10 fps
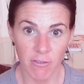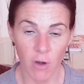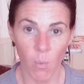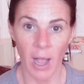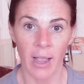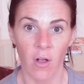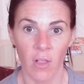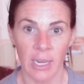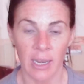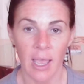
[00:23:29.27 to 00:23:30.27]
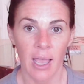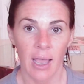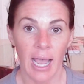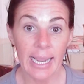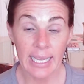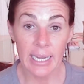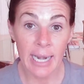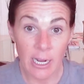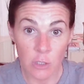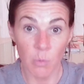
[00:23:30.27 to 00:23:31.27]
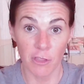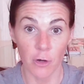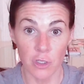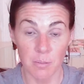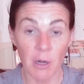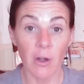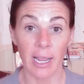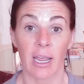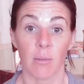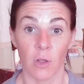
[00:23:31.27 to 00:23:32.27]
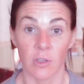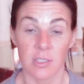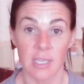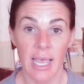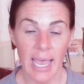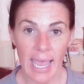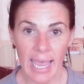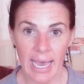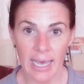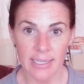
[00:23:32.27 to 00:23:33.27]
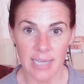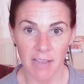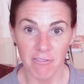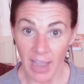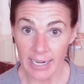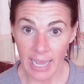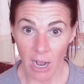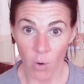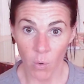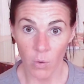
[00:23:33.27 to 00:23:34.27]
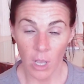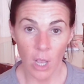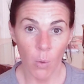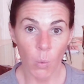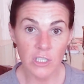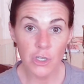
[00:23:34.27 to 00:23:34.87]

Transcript: for a while, and I connect with your spirit animals. And I find out what